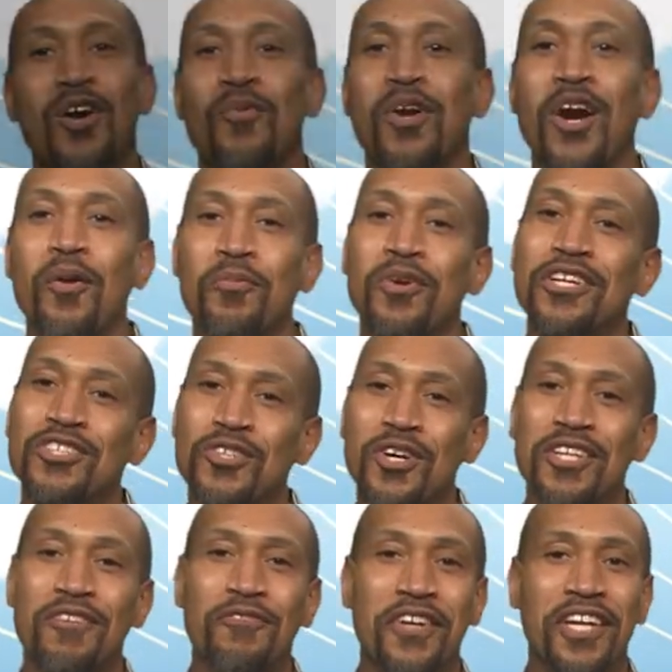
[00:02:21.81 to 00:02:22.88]
We hope you
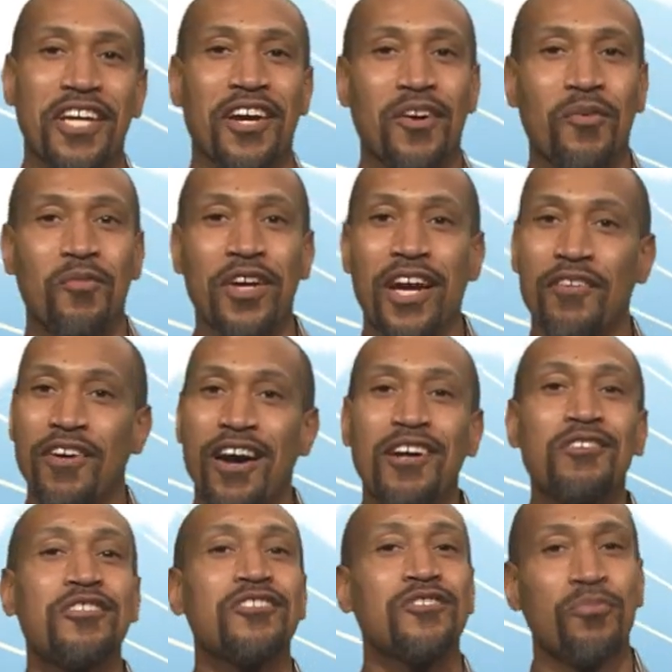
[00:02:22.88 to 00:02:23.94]
enjoyed the video. We have
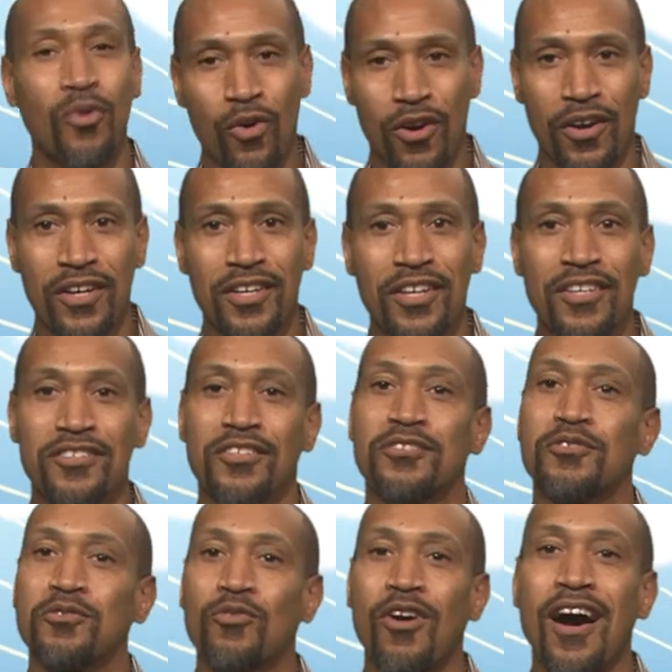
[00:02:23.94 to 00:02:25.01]
hundreds more. To
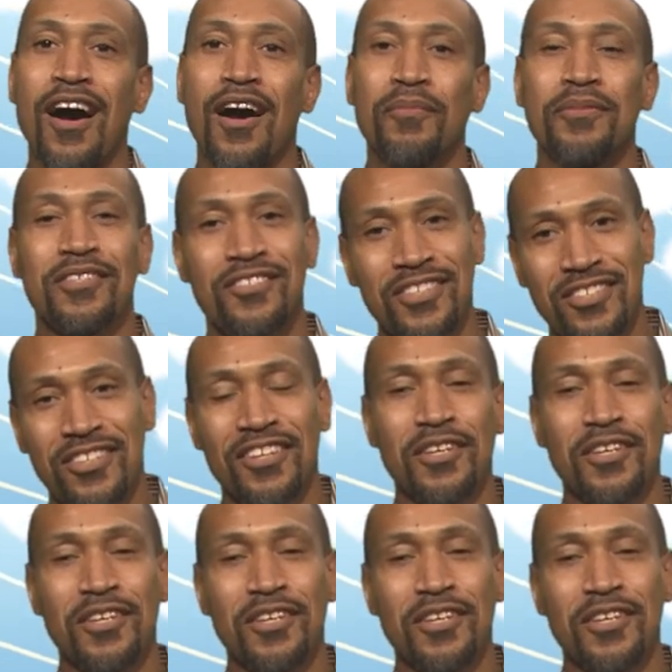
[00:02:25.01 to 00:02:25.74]
subscribe, just